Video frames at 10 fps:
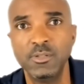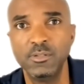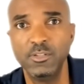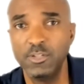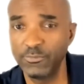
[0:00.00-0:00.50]

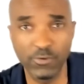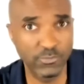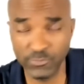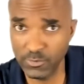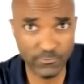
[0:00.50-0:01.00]
You know, for
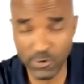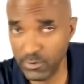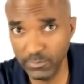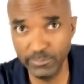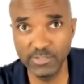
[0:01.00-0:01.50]

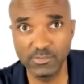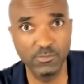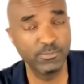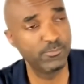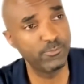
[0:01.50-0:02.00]
all you
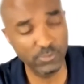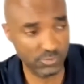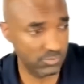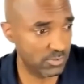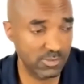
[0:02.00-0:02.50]
business folks,
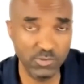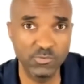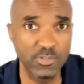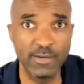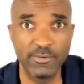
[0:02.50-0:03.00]
you can
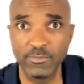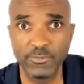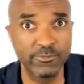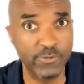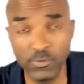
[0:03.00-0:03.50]
use that
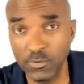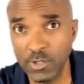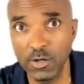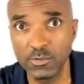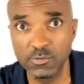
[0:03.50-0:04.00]
for phone
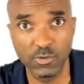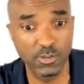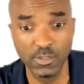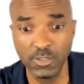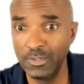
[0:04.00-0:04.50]
calls, or